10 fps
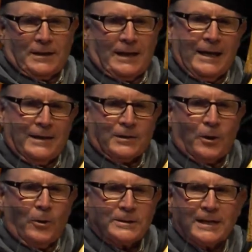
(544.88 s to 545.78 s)
the key to
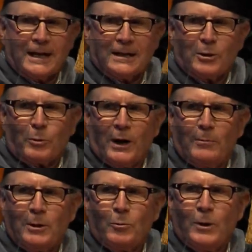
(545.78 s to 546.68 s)
goal setting. The
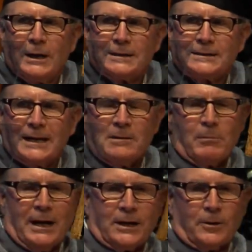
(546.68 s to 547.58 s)
problem was that in
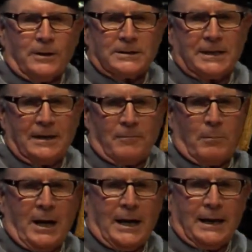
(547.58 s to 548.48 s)
my current state of
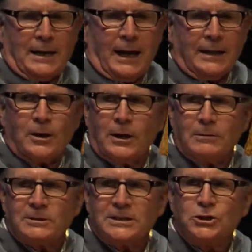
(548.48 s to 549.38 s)
mind, I thought
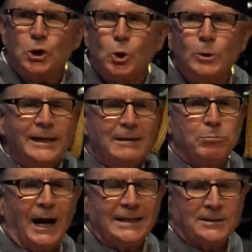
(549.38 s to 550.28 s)
it was a totally
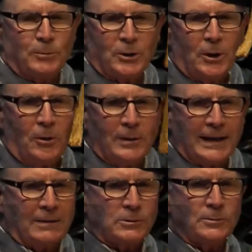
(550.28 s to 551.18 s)
impossible goal,
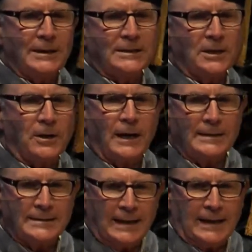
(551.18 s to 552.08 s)
and I was really sorry I
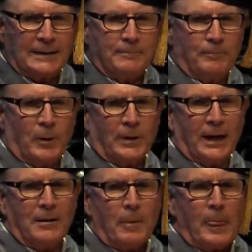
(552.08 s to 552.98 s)
said it,
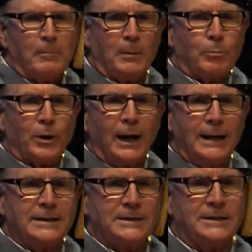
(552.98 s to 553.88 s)
okay? But
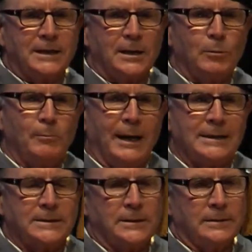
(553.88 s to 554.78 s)
pride is a terrible
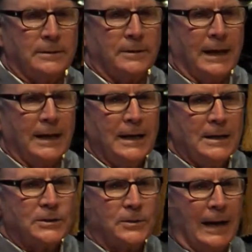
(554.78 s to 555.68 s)
master, okay?
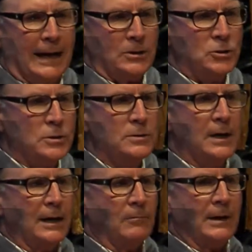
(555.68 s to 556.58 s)
So I do
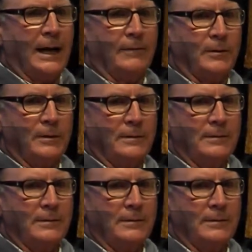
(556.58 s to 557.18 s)
not want to